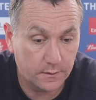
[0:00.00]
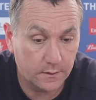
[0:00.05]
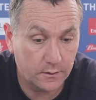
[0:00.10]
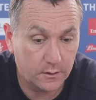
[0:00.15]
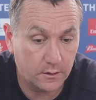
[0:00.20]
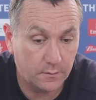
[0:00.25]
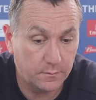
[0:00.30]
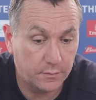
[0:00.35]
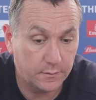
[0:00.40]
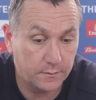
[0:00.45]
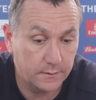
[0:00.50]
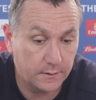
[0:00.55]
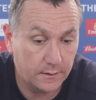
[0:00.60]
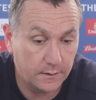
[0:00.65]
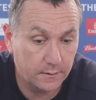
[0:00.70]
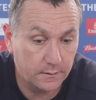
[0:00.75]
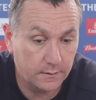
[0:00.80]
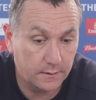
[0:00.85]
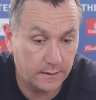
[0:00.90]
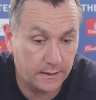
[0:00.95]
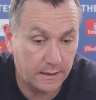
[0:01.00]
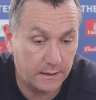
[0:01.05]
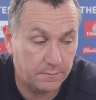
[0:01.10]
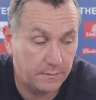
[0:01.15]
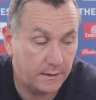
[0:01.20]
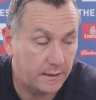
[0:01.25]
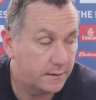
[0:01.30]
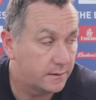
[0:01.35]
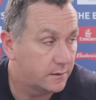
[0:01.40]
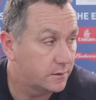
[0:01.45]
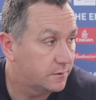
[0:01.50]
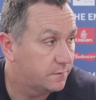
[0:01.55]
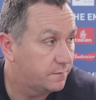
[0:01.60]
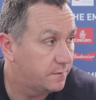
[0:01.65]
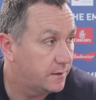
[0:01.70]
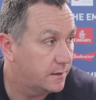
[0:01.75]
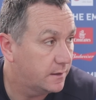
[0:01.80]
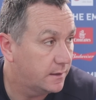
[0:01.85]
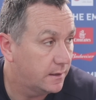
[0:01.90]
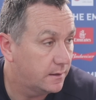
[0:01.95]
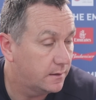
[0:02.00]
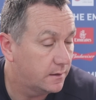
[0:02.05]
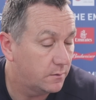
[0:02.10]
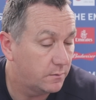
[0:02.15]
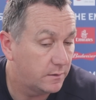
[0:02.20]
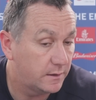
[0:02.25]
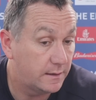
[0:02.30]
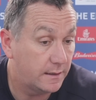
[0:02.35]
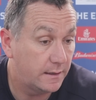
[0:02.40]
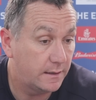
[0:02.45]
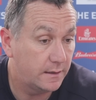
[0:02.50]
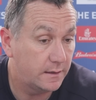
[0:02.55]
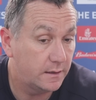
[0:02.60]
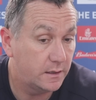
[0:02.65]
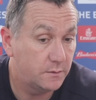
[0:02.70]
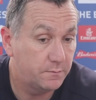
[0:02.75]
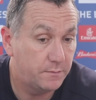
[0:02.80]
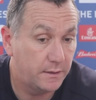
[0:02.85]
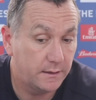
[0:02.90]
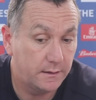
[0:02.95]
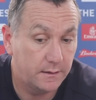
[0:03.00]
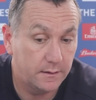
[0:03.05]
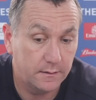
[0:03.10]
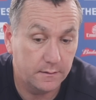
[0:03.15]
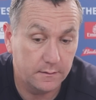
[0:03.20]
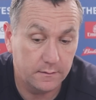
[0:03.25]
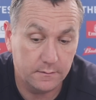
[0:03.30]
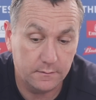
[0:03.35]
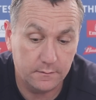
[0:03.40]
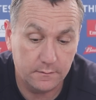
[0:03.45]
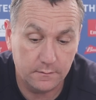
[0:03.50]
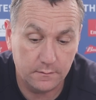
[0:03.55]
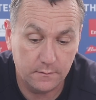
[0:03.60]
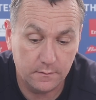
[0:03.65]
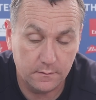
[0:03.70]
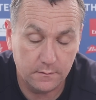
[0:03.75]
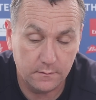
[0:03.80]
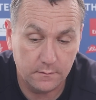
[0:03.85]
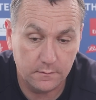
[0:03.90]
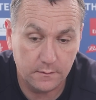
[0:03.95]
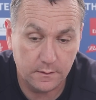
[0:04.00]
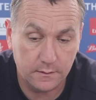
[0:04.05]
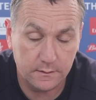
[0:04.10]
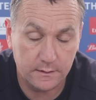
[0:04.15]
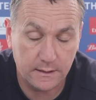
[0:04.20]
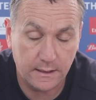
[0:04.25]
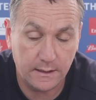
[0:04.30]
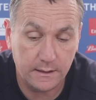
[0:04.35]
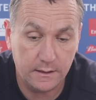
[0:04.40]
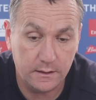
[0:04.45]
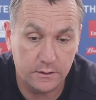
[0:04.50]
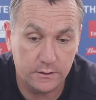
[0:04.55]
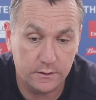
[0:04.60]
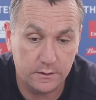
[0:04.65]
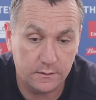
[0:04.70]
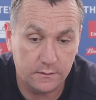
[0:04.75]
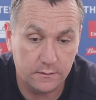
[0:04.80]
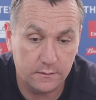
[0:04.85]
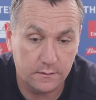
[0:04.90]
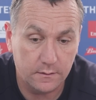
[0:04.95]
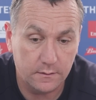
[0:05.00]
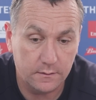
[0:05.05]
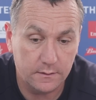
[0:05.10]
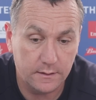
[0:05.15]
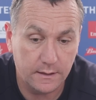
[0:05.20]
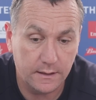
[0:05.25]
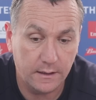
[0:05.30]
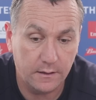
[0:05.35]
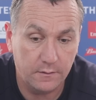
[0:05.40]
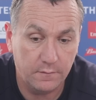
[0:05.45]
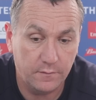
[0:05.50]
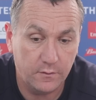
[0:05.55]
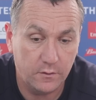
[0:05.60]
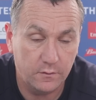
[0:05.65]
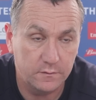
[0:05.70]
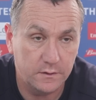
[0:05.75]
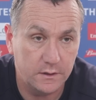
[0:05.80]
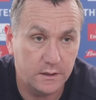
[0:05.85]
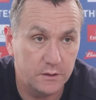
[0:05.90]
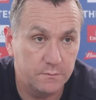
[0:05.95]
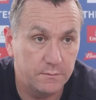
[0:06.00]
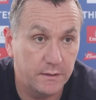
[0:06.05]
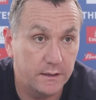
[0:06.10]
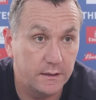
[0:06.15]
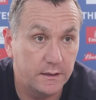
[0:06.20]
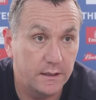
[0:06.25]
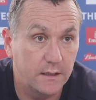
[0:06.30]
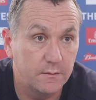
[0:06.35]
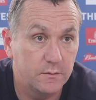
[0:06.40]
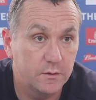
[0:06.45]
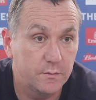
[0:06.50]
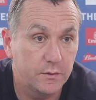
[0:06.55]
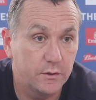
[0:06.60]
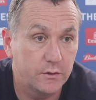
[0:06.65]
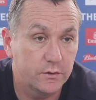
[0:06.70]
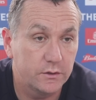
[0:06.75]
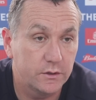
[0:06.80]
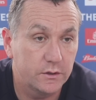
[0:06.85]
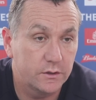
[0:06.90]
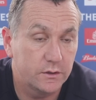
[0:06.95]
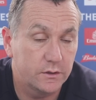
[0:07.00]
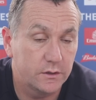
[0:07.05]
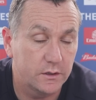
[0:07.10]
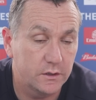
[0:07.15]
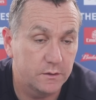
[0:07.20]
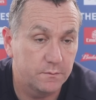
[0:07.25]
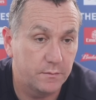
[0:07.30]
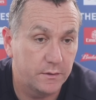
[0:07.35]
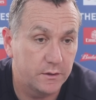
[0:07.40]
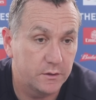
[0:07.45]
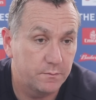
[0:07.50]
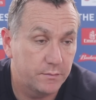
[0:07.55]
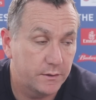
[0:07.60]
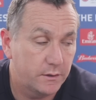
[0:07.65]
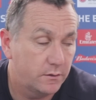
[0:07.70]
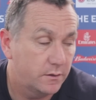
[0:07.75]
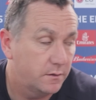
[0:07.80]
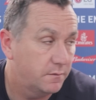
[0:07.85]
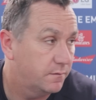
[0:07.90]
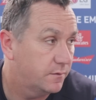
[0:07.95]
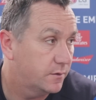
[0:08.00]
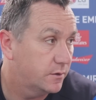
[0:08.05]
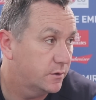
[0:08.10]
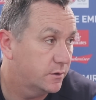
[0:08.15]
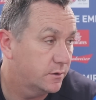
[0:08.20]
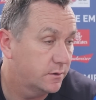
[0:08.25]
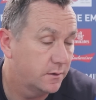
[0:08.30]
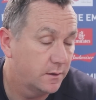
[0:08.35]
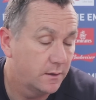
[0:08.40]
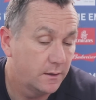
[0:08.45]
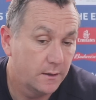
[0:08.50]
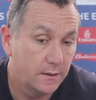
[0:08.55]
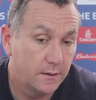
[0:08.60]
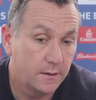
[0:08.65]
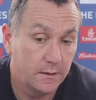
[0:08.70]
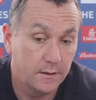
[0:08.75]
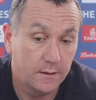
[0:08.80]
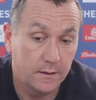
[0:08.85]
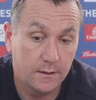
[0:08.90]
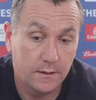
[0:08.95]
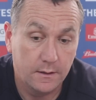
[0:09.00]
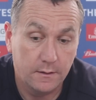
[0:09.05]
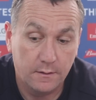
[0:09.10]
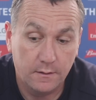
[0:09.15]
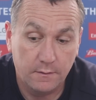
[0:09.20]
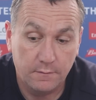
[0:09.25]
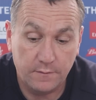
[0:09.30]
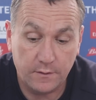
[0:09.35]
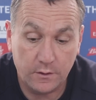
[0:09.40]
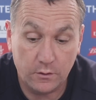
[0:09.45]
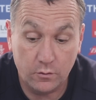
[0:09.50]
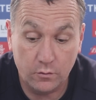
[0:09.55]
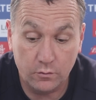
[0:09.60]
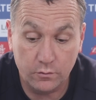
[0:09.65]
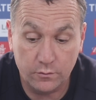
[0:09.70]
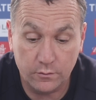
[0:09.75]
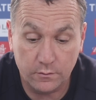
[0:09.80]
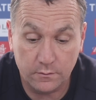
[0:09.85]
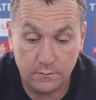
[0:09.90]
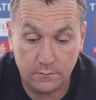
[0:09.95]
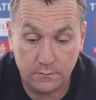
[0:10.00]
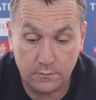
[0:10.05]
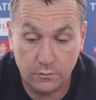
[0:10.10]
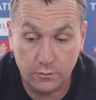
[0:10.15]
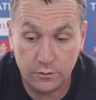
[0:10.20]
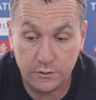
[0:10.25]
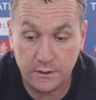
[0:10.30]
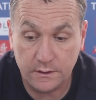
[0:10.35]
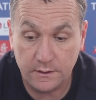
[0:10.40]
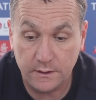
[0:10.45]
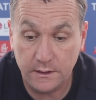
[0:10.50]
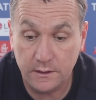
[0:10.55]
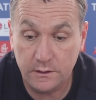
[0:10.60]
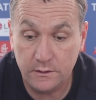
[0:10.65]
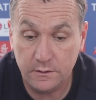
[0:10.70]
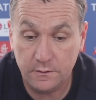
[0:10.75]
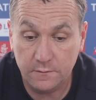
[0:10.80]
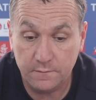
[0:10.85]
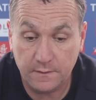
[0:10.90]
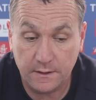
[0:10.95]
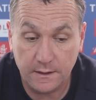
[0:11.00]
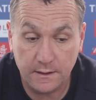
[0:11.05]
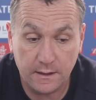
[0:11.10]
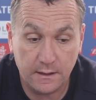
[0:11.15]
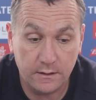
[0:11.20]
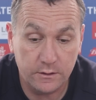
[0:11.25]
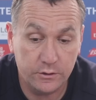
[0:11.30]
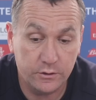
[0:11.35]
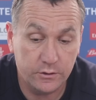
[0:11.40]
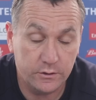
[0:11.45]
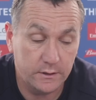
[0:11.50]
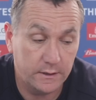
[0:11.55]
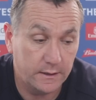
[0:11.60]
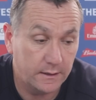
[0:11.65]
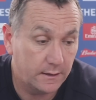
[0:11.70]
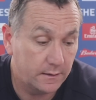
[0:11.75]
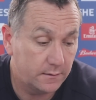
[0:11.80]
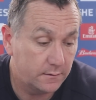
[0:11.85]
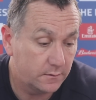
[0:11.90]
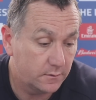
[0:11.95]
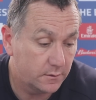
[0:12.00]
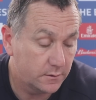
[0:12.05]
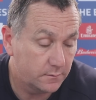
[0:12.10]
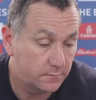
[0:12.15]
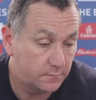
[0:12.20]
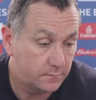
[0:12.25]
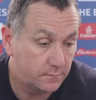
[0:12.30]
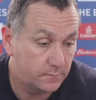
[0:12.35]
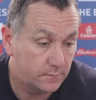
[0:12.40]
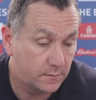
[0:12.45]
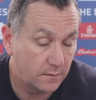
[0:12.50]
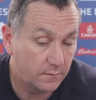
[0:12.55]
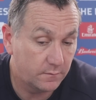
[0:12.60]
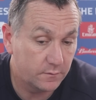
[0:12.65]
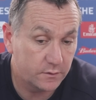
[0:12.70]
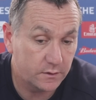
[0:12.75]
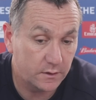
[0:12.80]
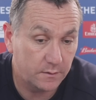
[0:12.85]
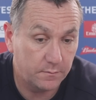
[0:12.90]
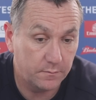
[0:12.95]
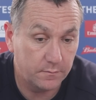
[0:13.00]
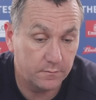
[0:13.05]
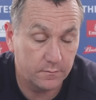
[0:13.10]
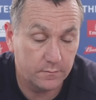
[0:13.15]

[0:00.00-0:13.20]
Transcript: club getting back on its feet again, that we do get these big ties and they get involved in these big games, because it's brilliant for us for a whole host of reasons, financially and obviously,